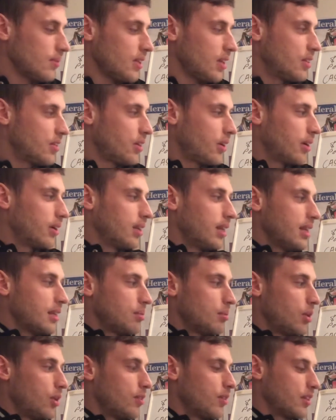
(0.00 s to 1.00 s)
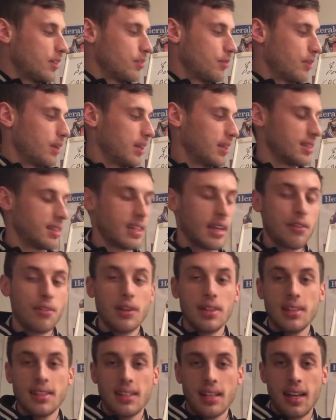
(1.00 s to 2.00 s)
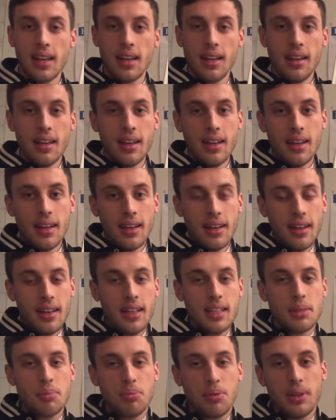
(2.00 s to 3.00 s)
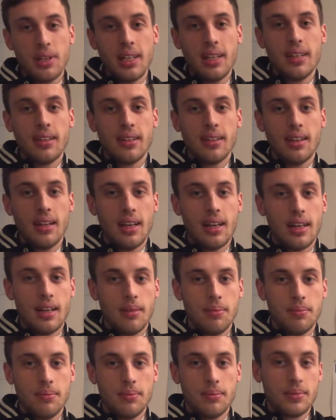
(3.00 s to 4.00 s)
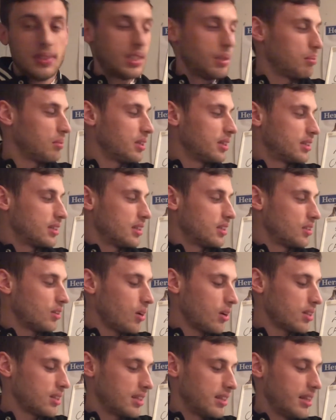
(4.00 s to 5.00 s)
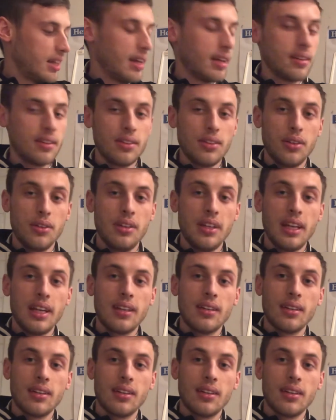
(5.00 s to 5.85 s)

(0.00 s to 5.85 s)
So let's move on to real estate. Real estate is pretty similar to stocks in that you need